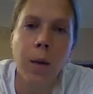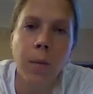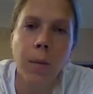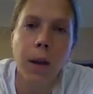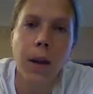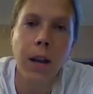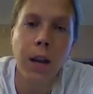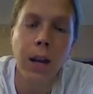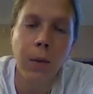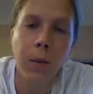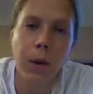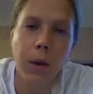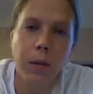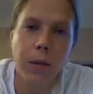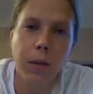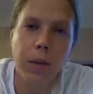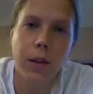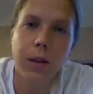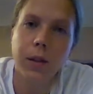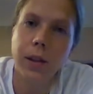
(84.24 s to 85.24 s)

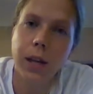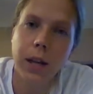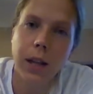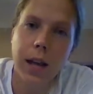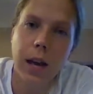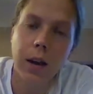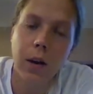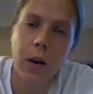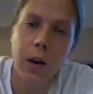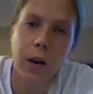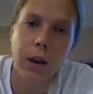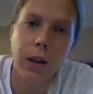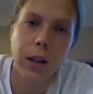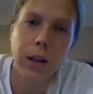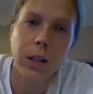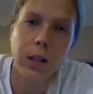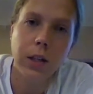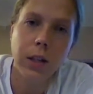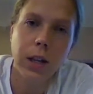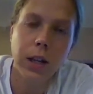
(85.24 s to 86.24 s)
anywhere there's like that
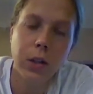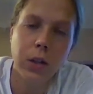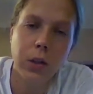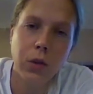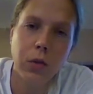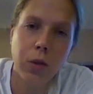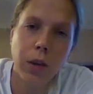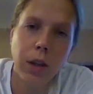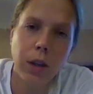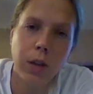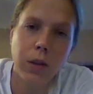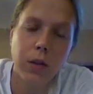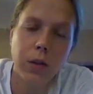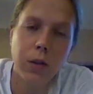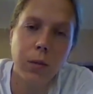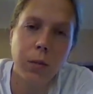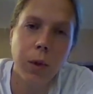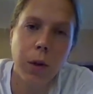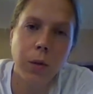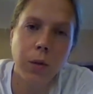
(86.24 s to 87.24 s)
cartilage that's joining
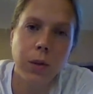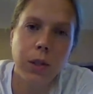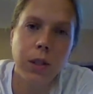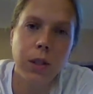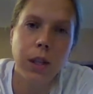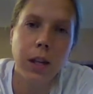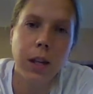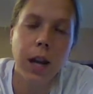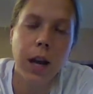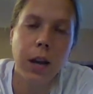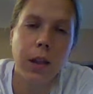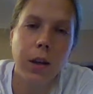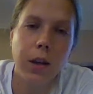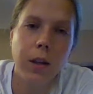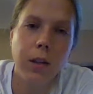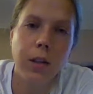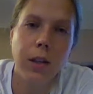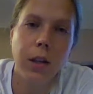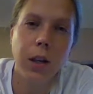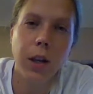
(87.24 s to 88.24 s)
those bones
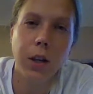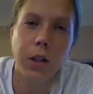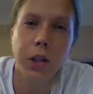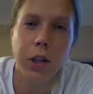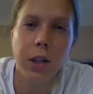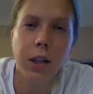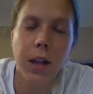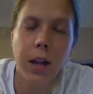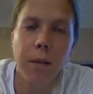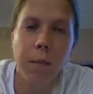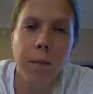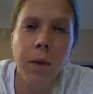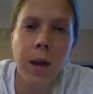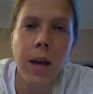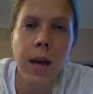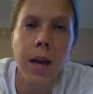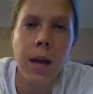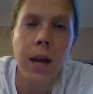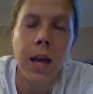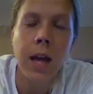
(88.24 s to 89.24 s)
together to cushion them.
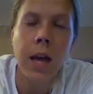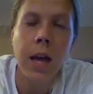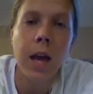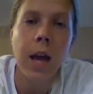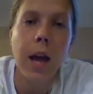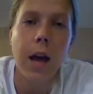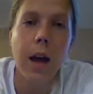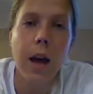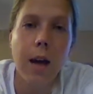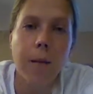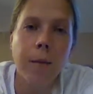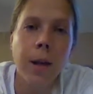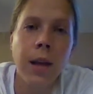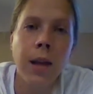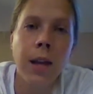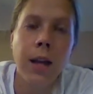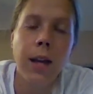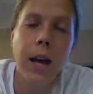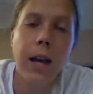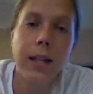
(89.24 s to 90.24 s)

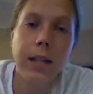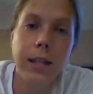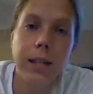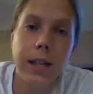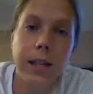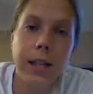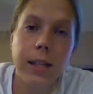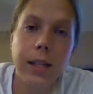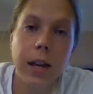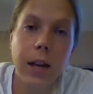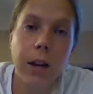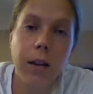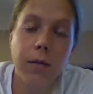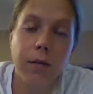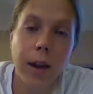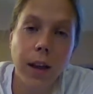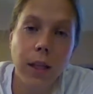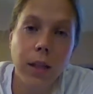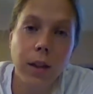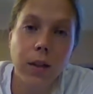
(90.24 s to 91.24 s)
A disease that could
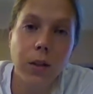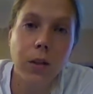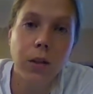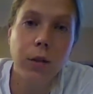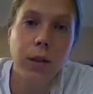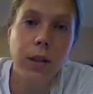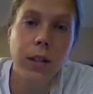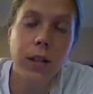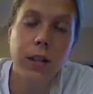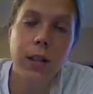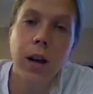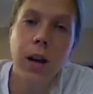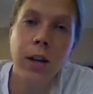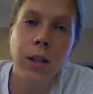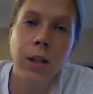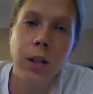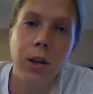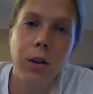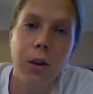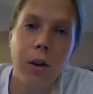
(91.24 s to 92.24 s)
affect those joints is
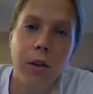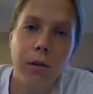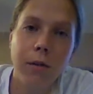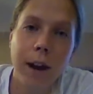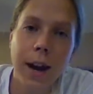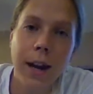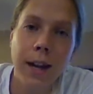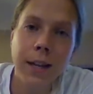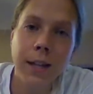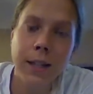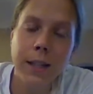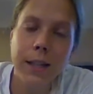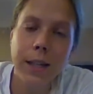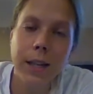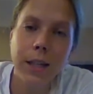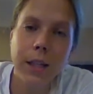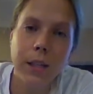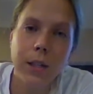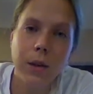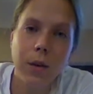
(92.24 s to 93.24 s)
osteoarthritis.
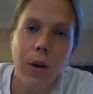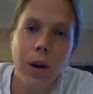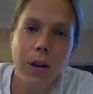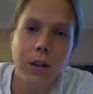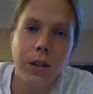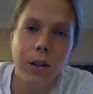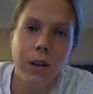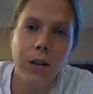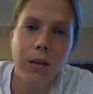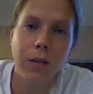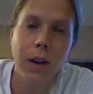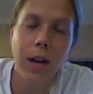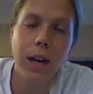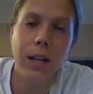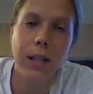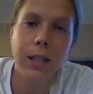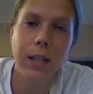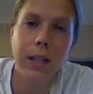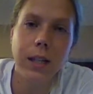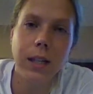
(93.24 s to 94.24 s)
And so
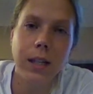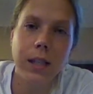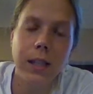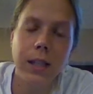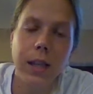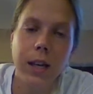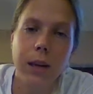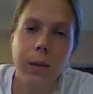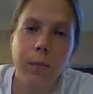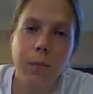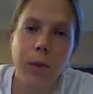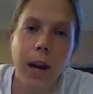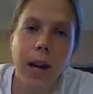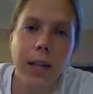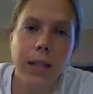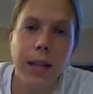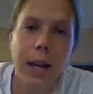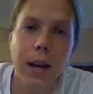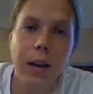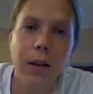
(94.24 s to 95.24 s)
osteoarthritis is the
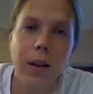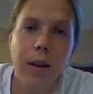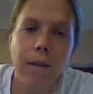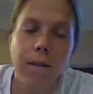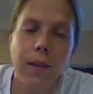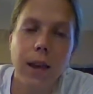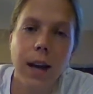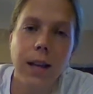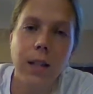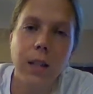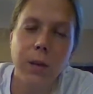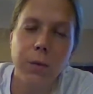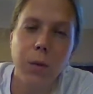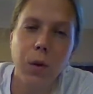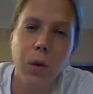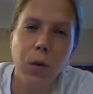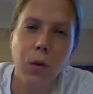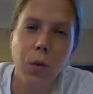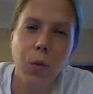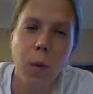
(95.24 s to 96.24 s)
breakdown of that
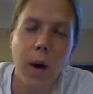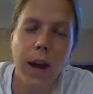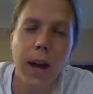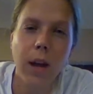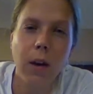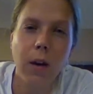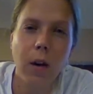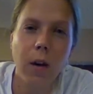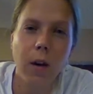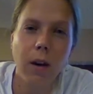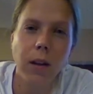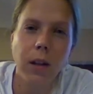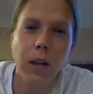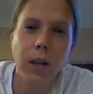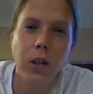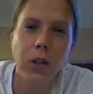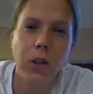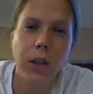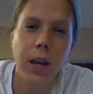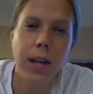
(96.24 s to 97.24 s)
smooth white
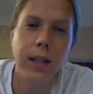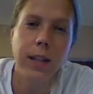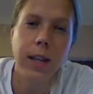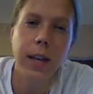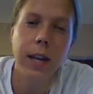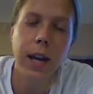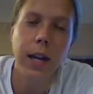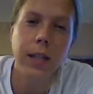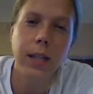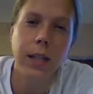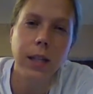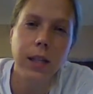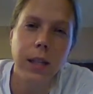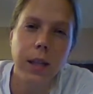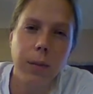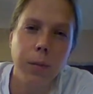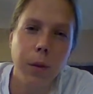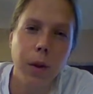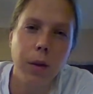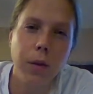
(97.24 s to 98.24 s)
cartilage that's connected to
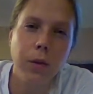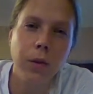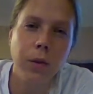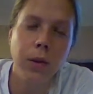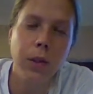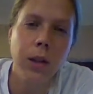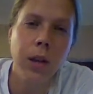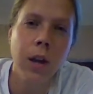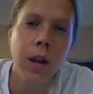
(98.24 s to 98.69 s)
the bones